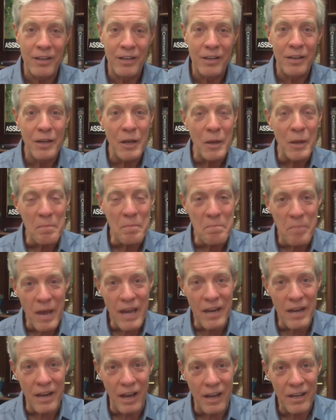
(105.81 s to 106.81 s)
beta,
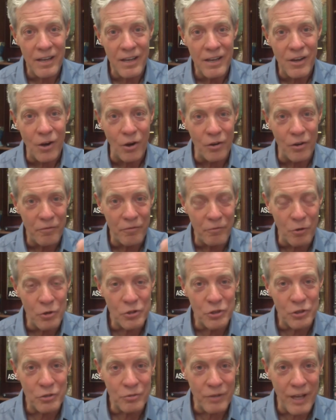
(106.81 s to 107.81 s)
or the first two
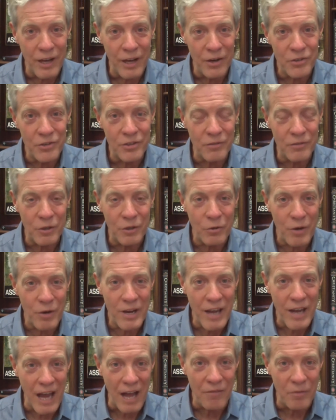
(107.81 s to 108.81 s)
letters of the Greek
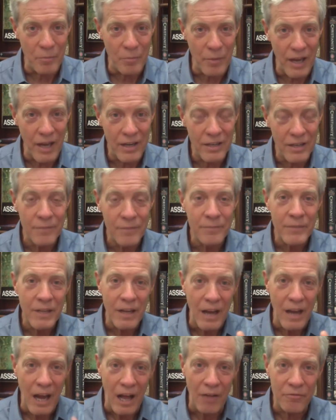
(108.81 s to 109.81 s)
alphabet,
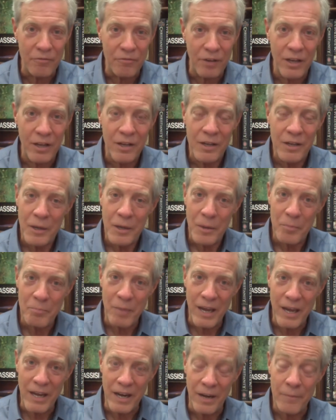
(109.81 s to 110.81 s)
alpha,
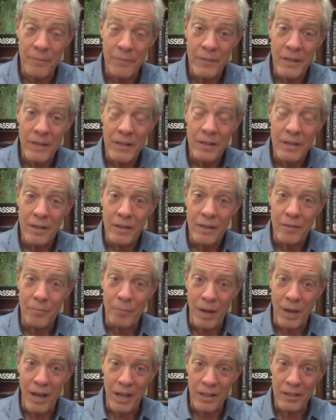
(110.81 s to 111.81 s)
beta.
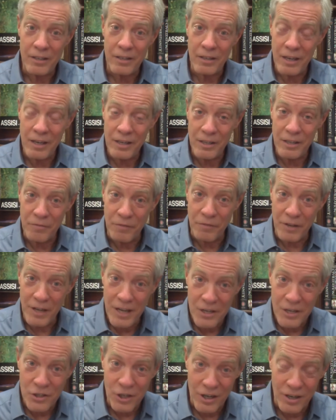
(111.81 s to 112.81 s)
But in the Phoenician
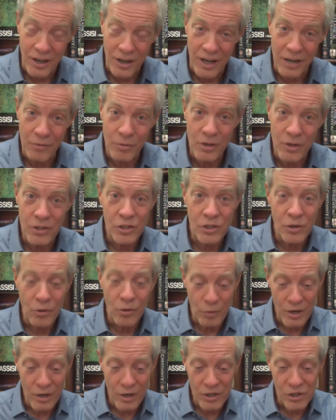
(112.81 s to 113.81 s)
language,
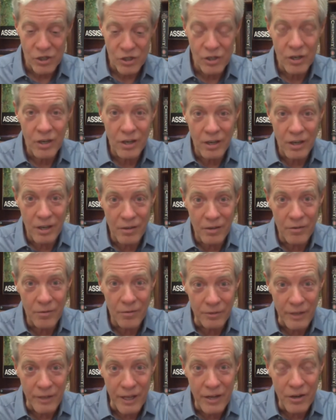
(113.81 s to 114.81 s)
which
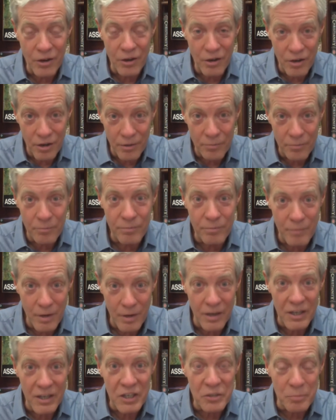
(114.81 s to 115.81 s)
later
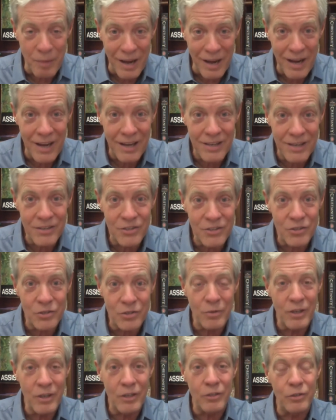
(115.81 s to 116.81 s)
expands to
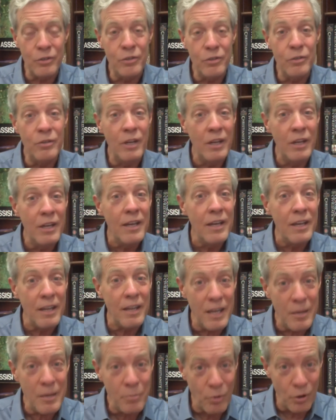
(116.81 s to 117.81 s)
include
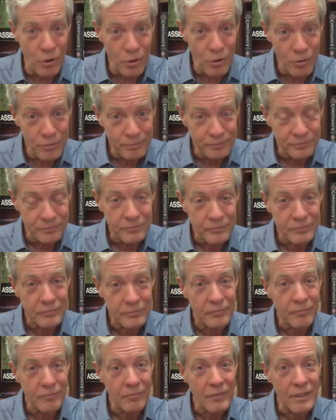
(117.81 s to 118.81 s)
Hebrew,
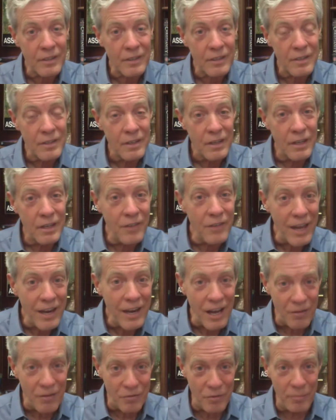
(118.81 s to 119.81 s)
in that
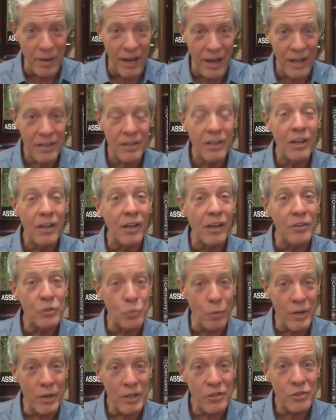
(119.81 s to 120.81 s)
alphabet,
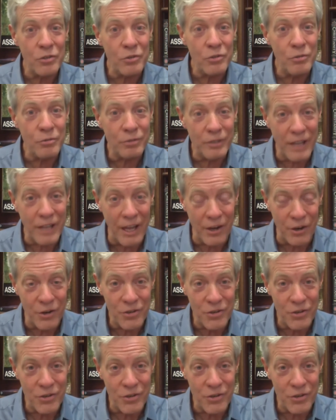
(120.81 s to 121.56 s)
22 letters,